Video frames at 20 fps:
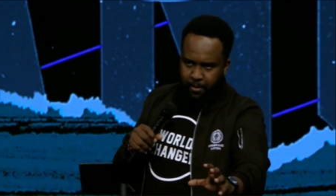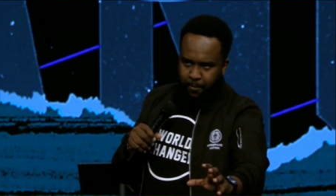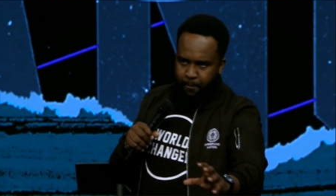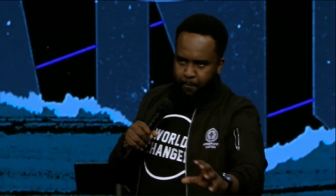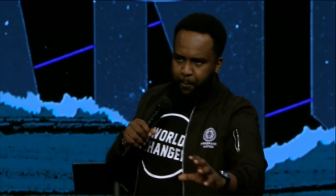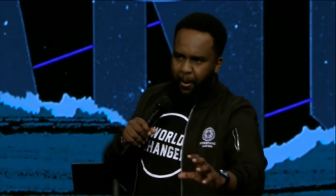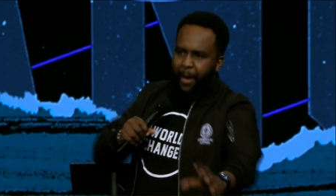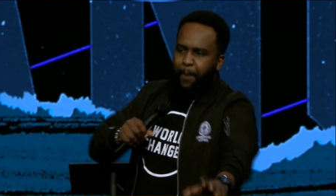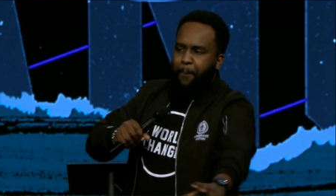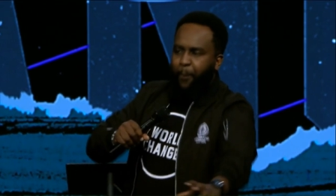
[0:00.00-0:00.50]

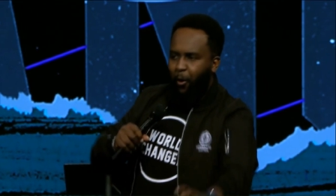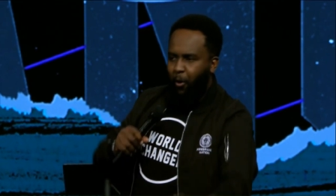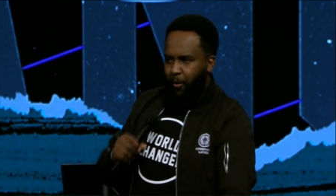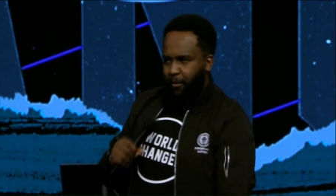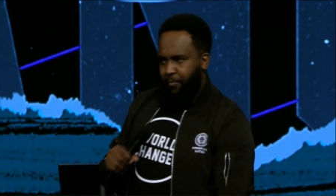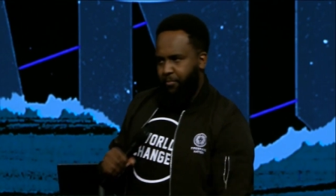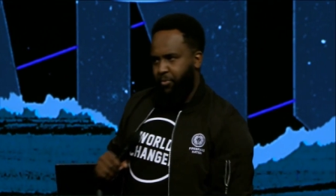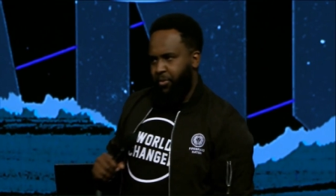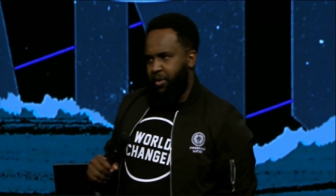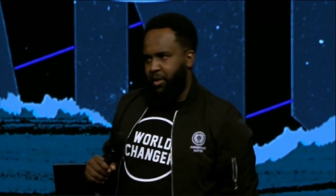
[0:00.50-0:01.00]
people,
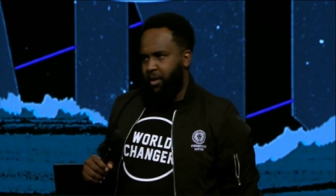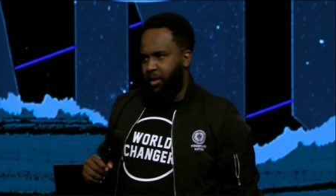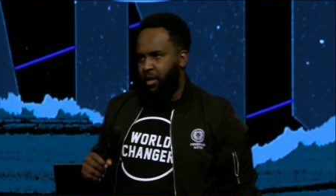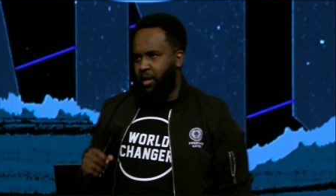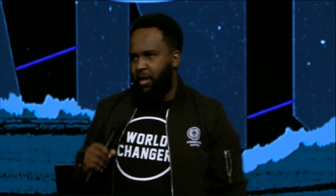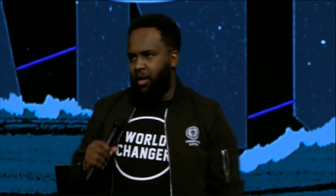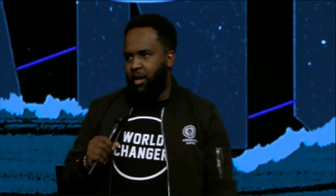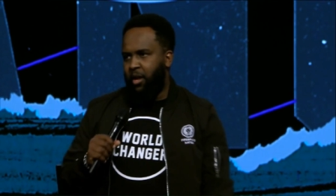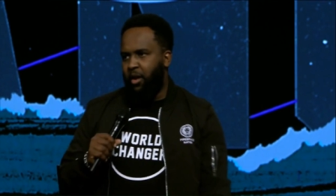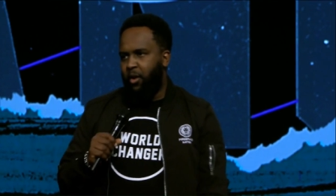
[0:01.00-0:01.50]

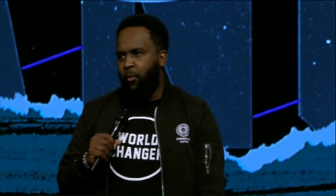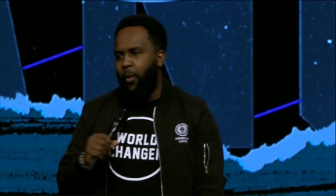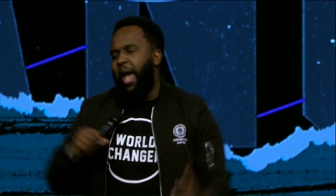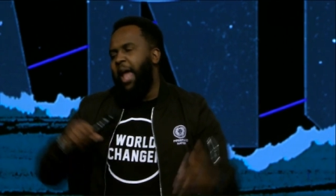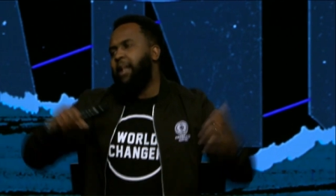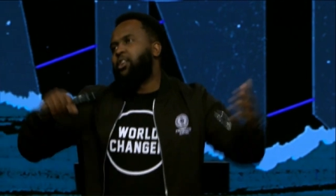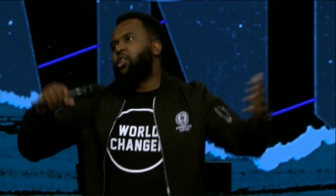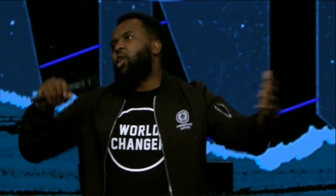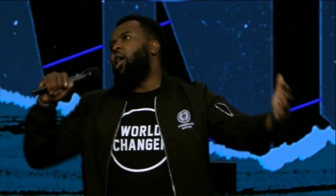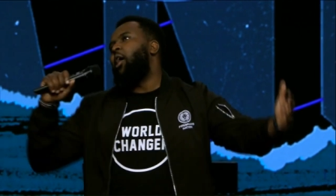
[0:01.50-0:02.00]
well,
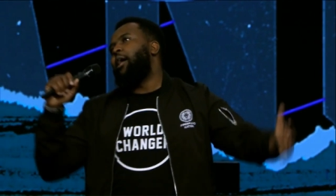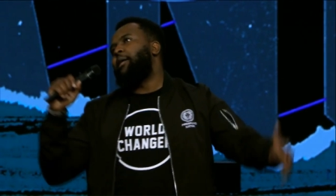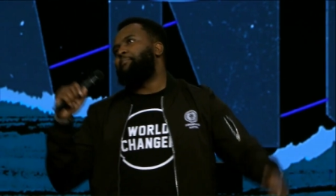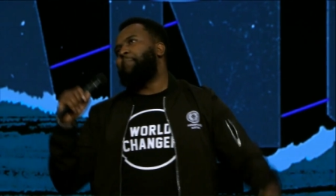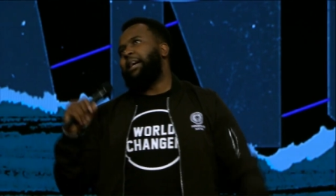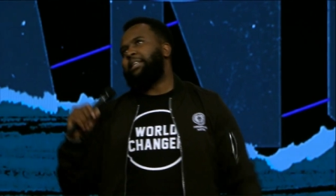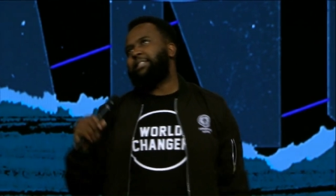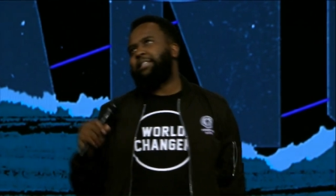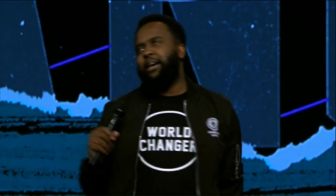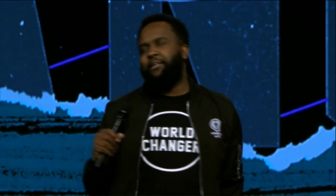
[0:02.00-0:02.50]
God
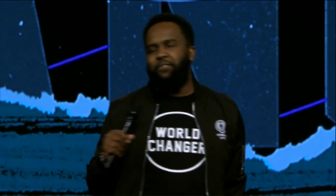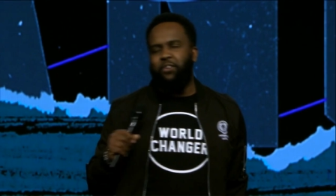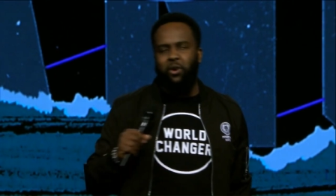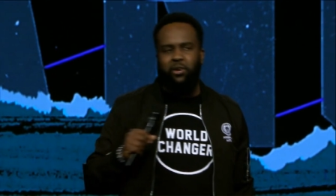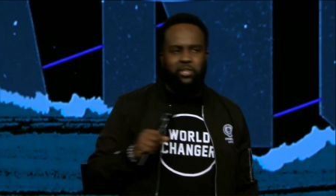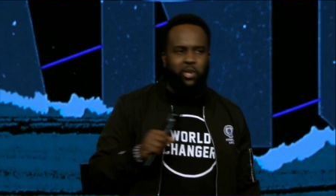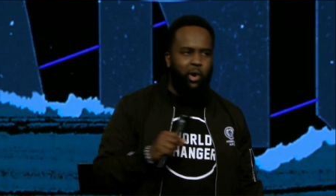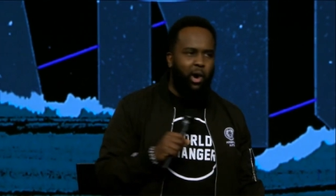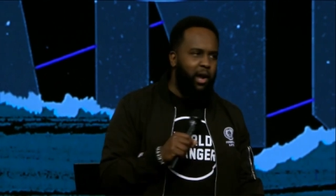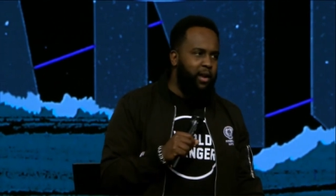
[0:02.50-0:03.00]
must have
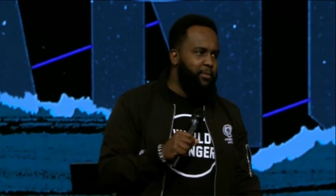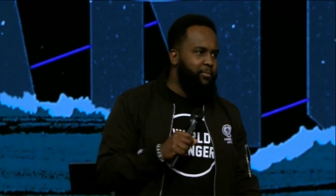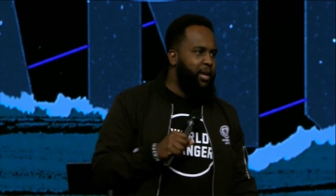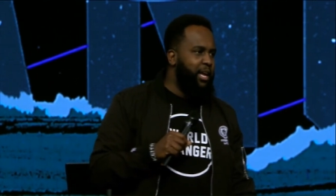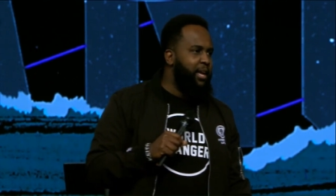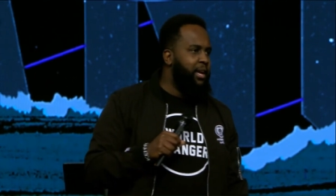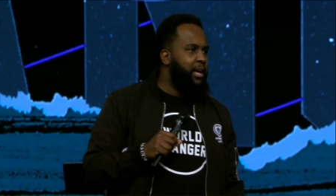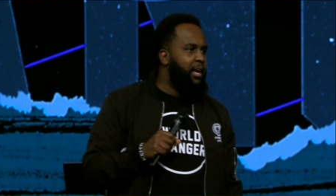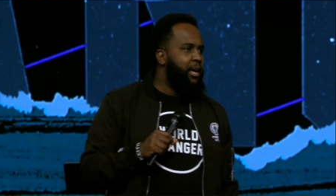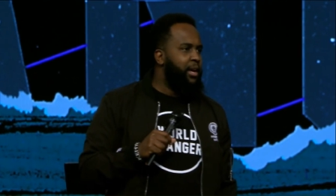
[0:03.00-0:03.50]
not called me
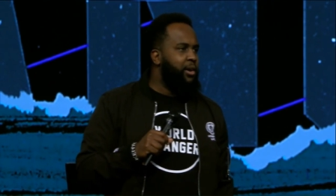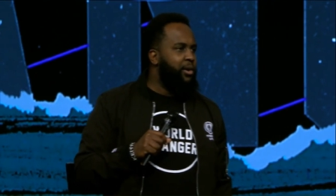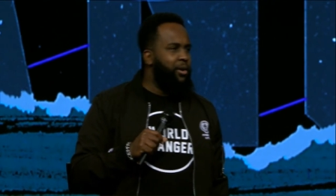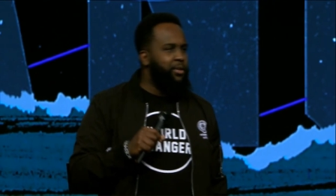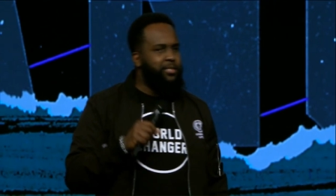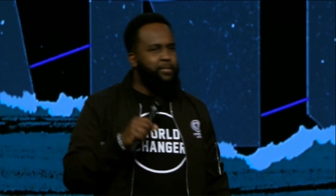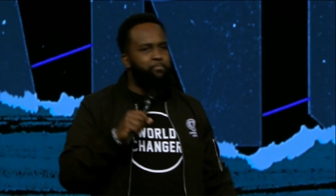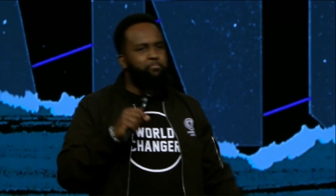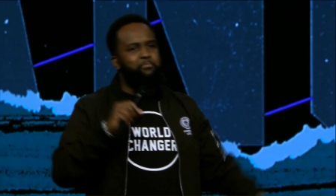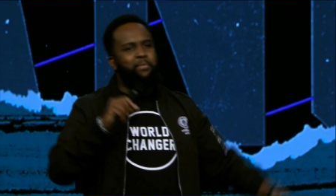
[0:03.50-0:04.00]

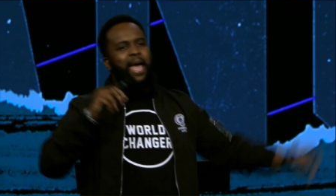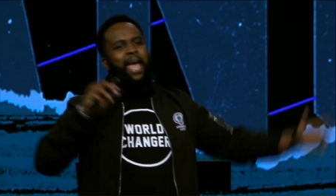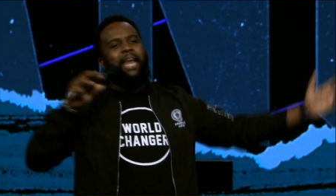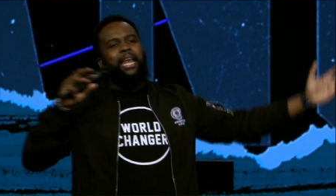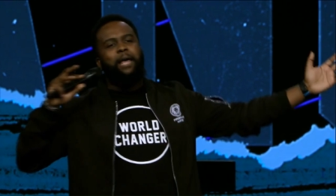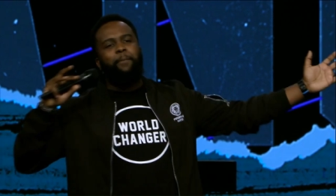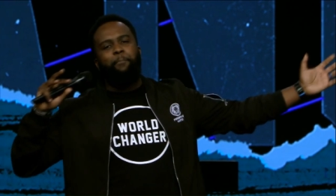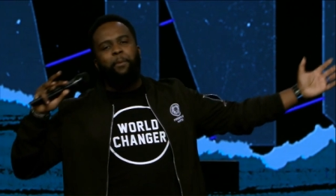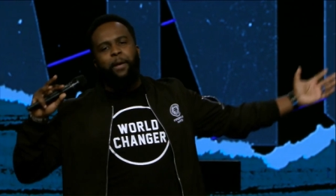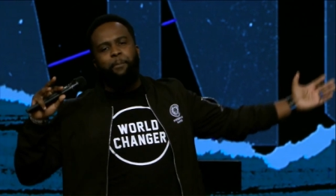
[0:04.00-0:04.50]
because
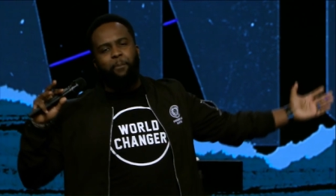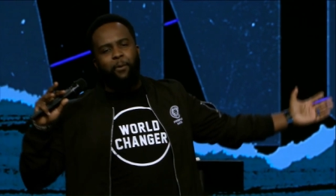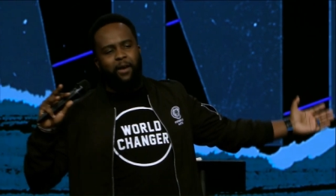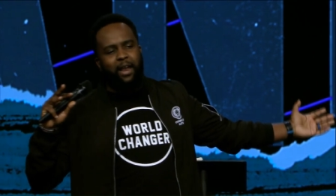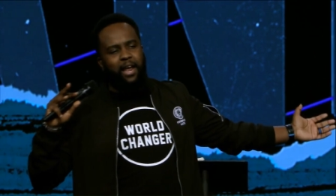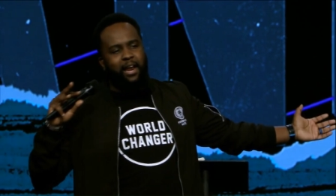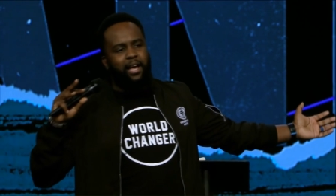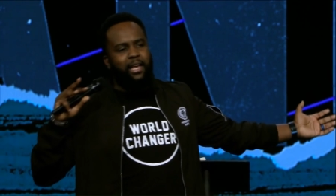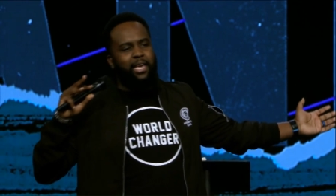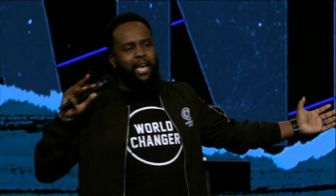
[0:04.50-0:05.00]
many people
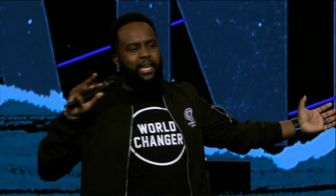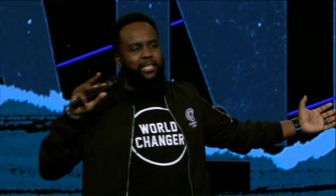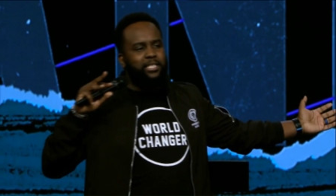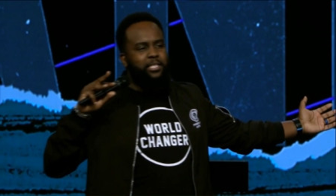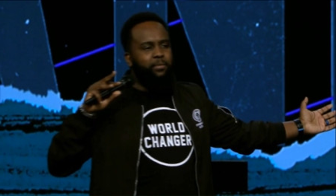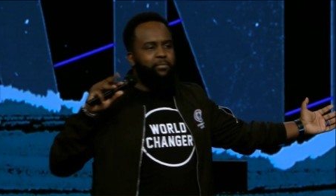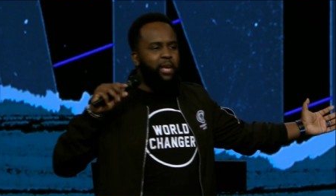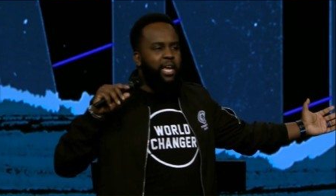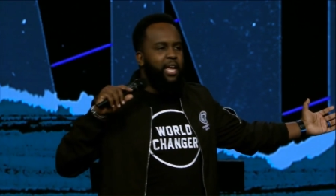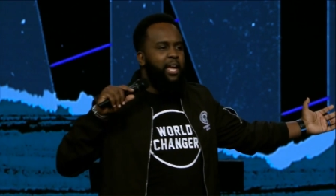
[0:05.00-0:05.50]
are against
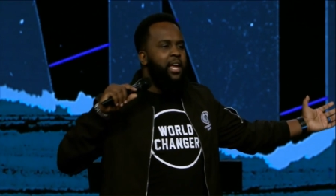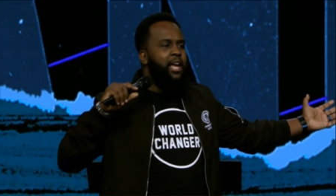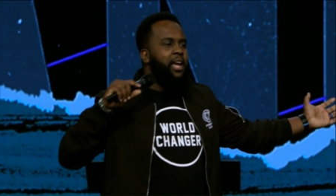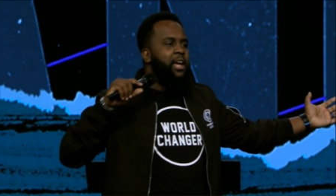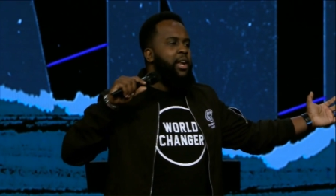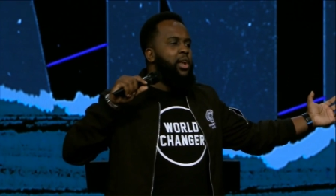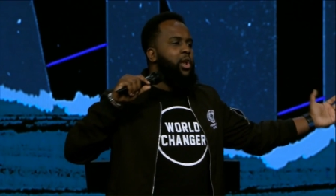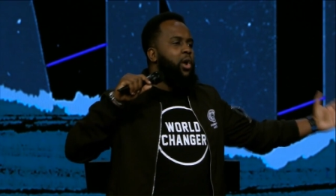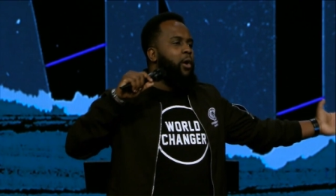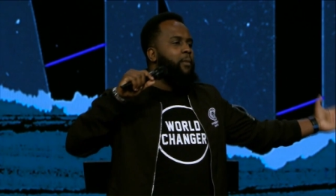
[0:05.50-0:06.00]
me
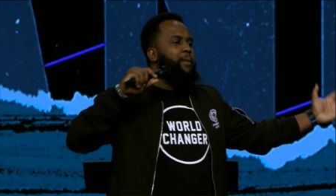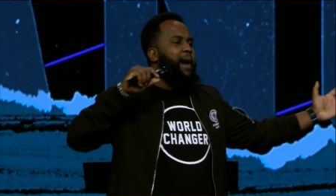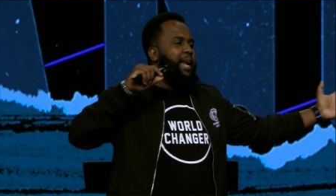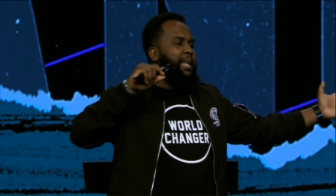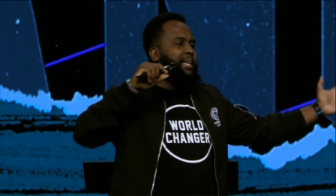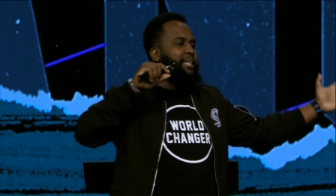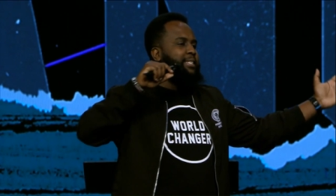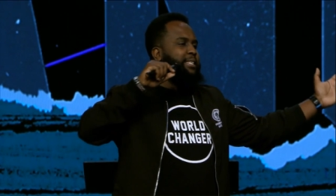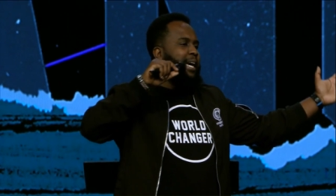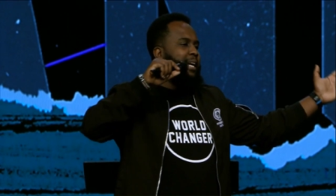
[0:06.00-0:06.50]
nobody
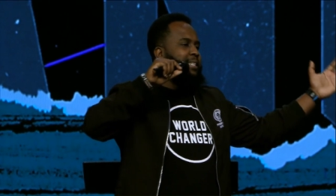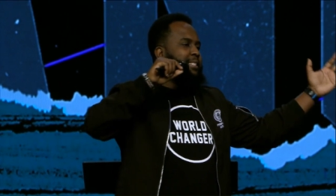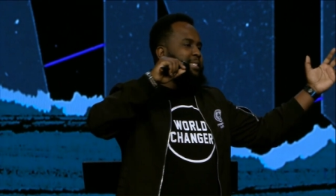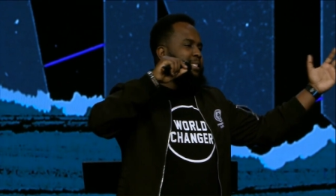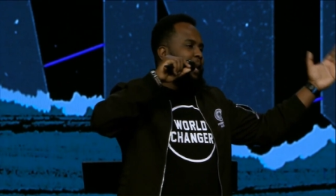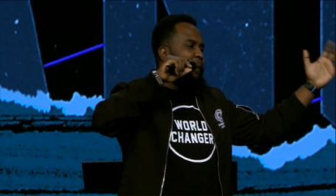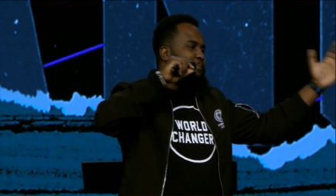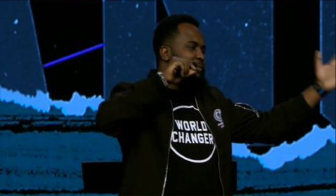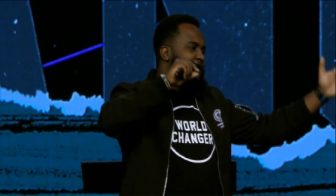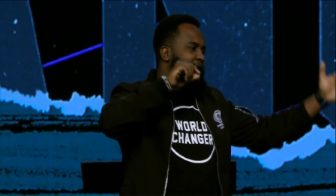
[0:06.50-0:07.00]
is
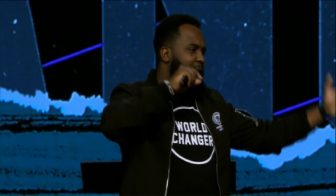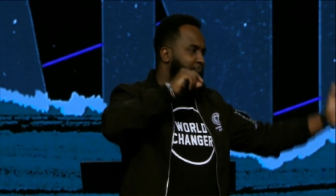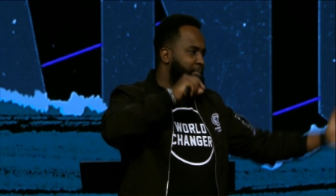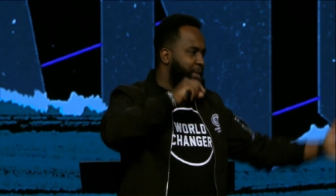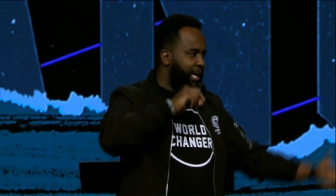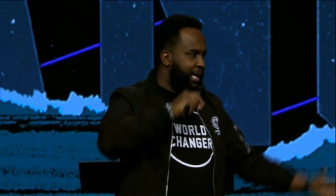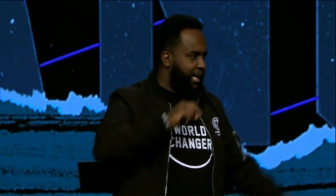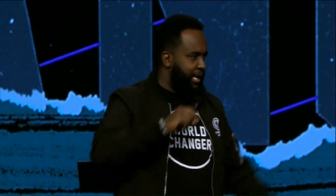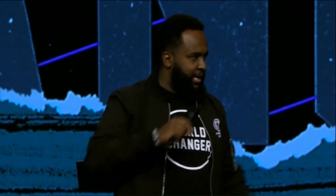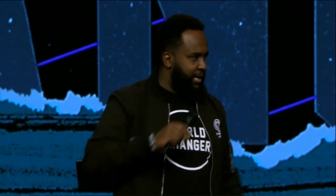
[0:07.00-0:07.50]
accepting
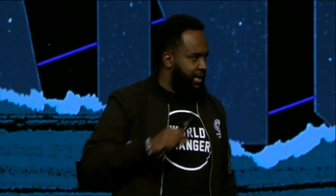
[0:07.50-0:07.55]
me.